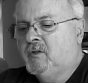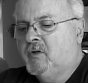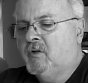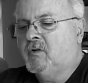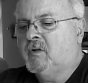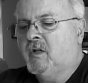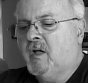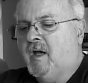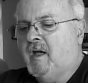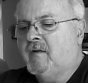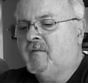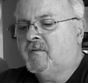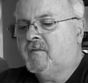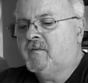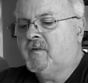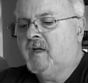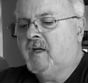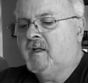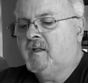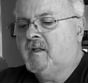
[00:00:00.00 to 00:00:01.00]
your
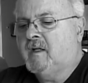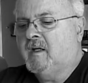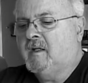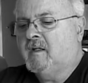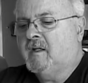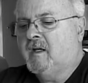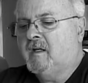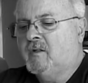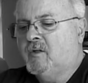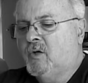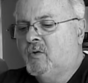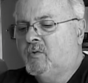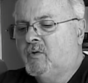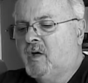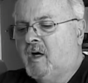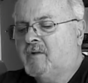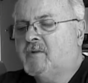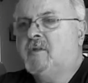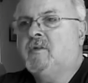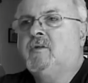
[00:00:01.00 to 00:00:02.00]
life and, and, and know
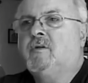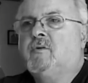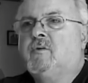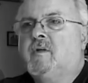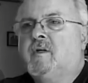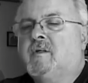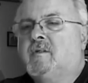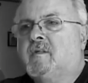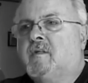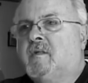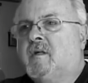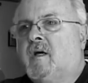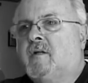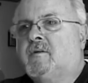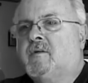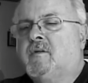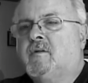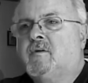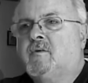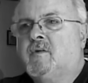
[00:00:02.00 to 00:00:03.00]
not to do this and
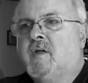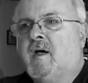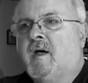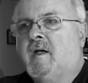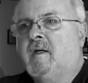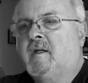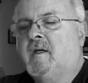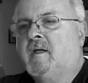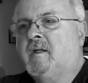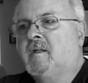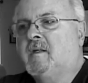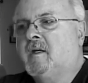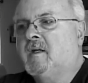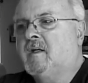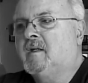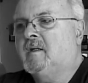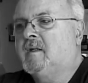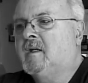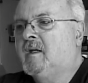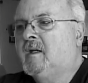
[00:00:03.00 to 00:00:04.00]
not to do that mm, and,
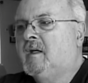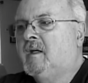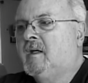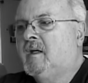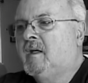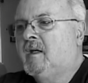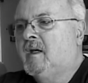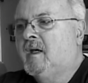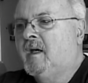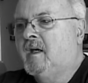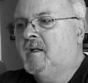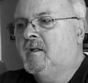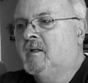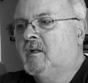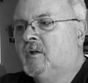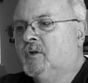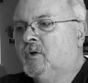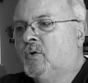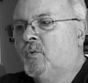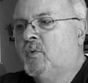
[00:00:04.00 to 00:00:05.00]
yeah. and
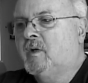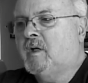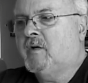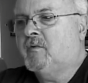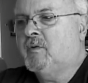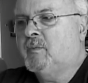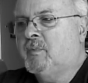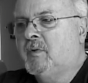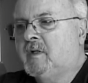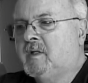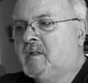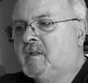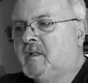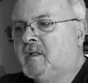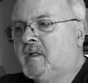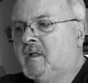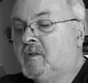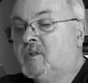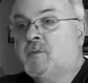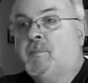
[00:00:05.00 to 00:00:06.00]
and look what everybody
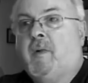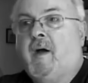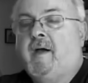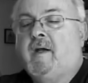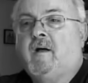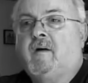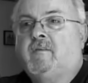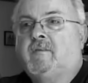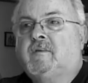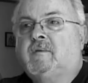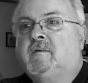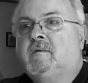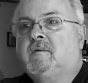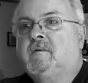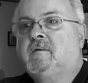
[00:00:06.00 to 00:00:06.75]
did in spite of.